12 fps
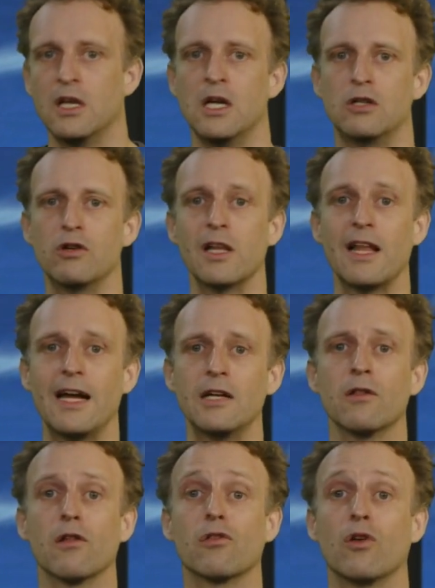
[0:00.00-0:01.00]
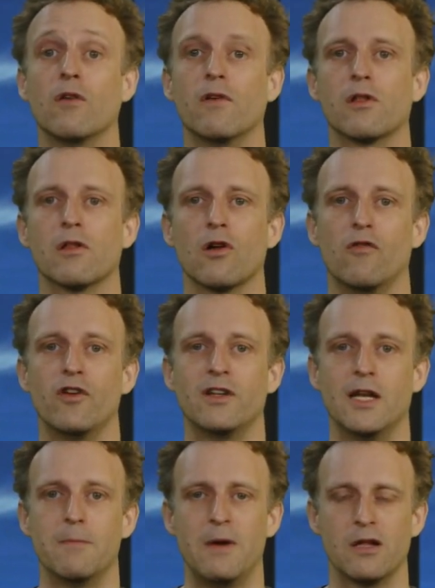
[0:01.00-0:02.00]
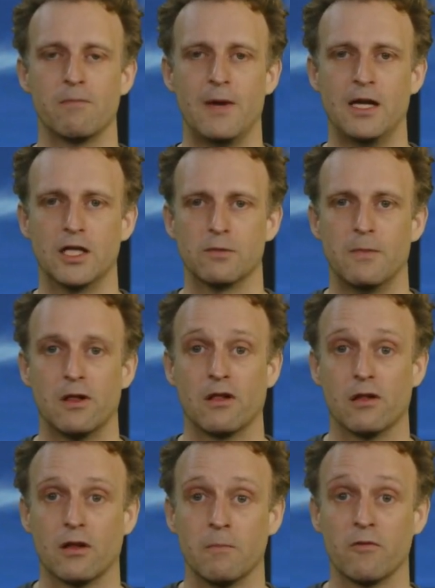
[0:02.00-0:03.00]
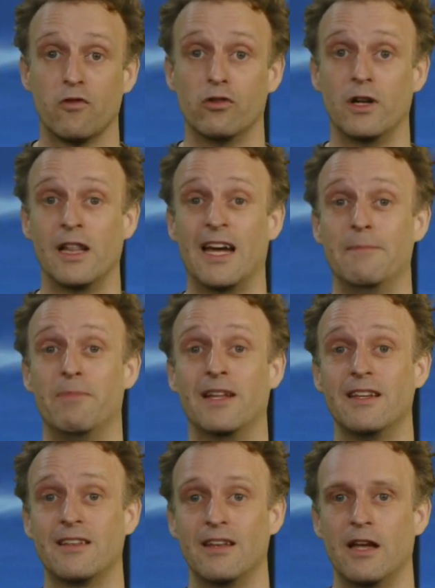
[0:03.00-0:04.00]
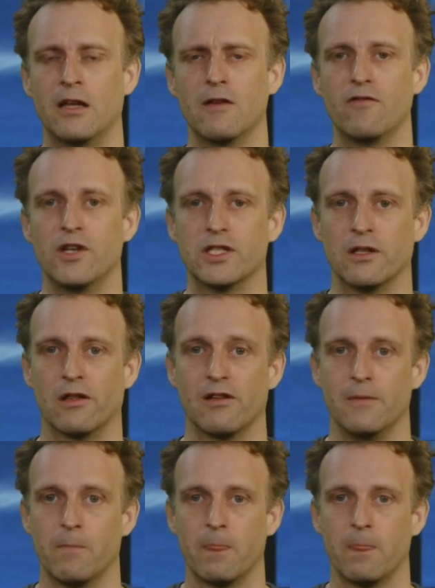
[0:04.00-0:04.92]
rely on the services of a database management system for reliability and efficiency.